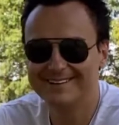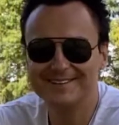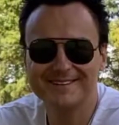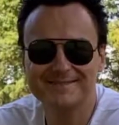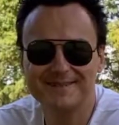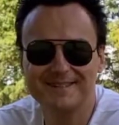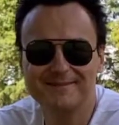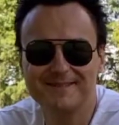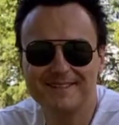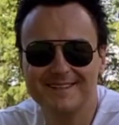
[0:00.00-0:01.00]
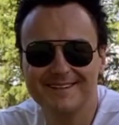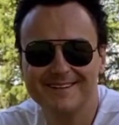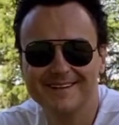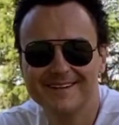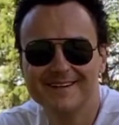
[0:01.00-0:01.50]
you can be a
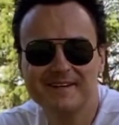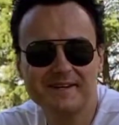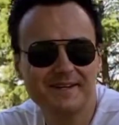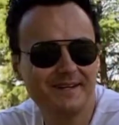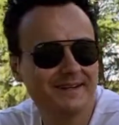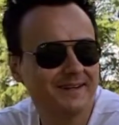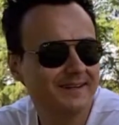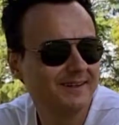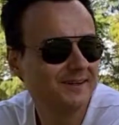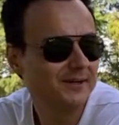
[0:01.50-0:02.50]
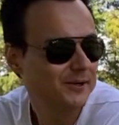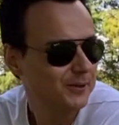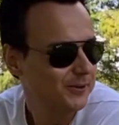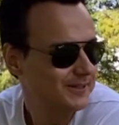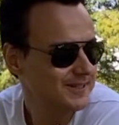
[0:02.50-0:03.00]
millionaire in uh,
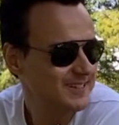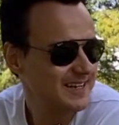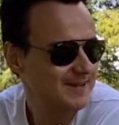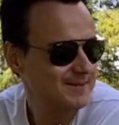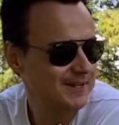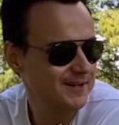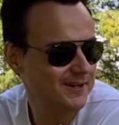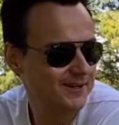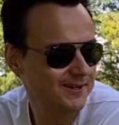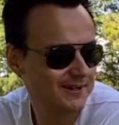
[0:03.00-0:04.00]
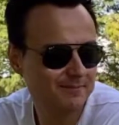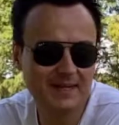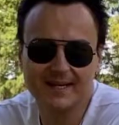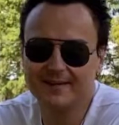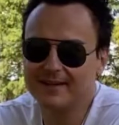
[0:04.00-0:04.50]
the same year and
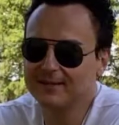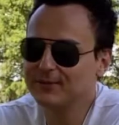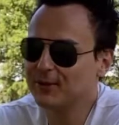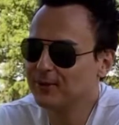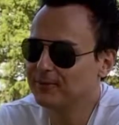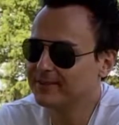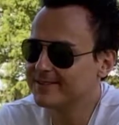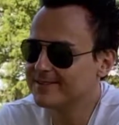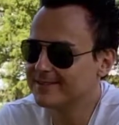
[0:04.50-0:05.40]
back down to homeless.